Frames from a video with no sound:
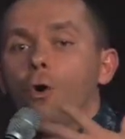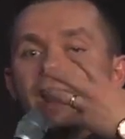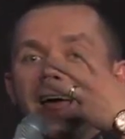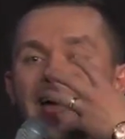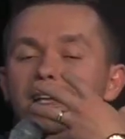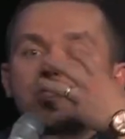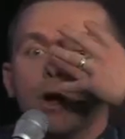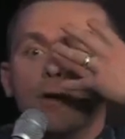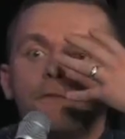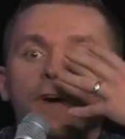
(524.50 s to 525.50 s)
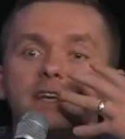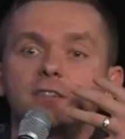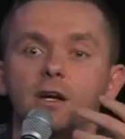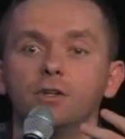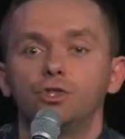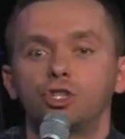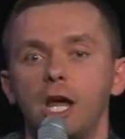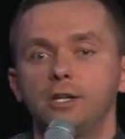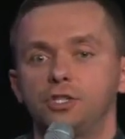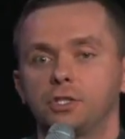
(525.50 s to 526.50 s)
hands, her face started to
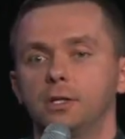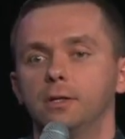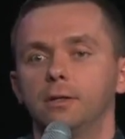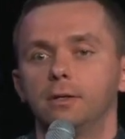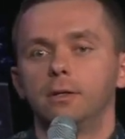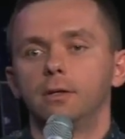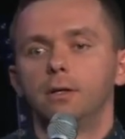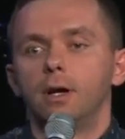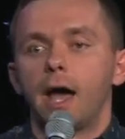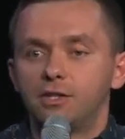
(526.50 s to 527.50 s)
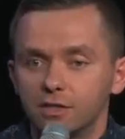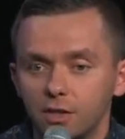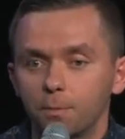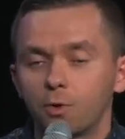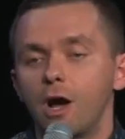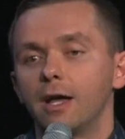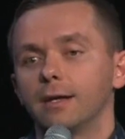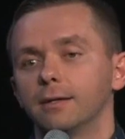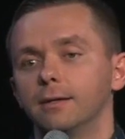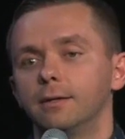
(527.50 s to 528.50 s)
change, and she stopped crying.
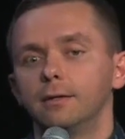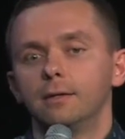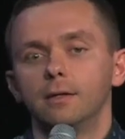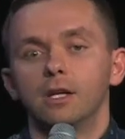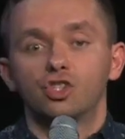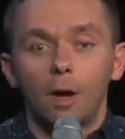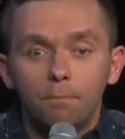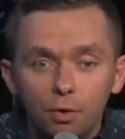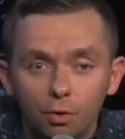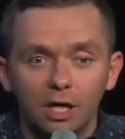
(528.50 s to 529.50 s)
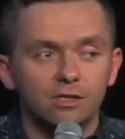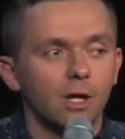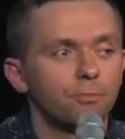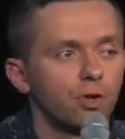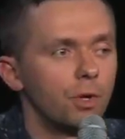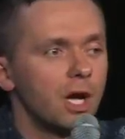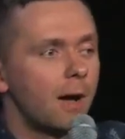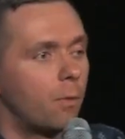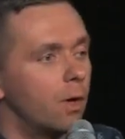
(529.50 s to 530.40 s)
Stopped puking, stopped throwing up, went